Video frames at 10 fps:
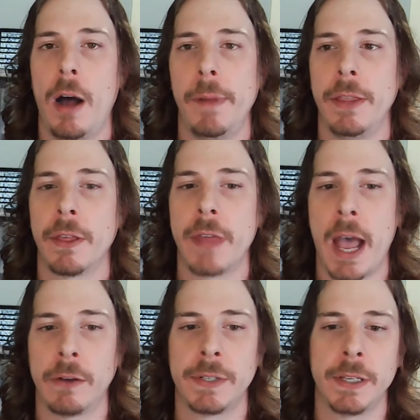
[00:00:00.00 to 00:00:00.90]
in the
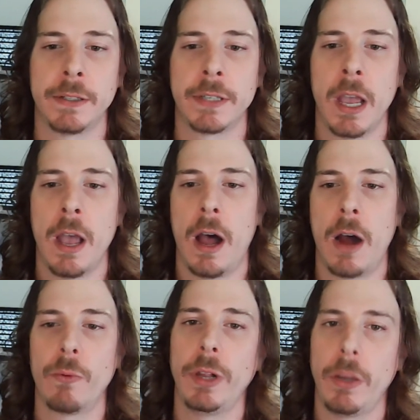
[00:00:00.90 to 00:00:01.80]
thousands.
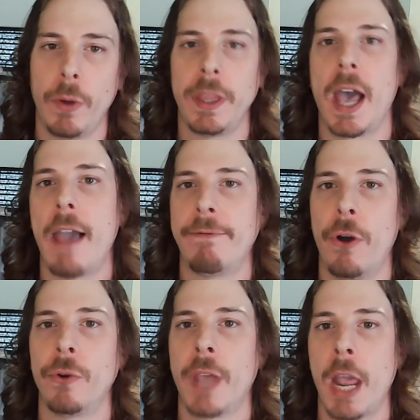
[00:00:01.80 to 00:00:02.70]
Really, when the
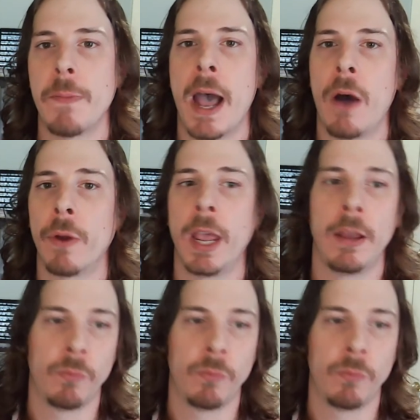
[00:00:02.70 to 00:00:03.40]
iPhone came out, it